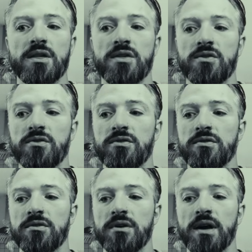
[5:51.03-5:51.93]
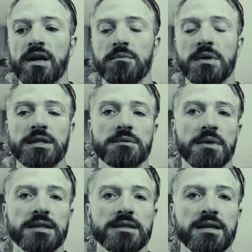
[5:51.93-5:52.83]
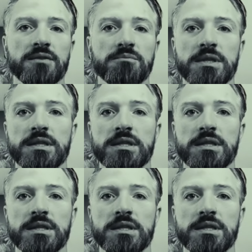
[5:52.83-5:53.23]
through mixing my stuff.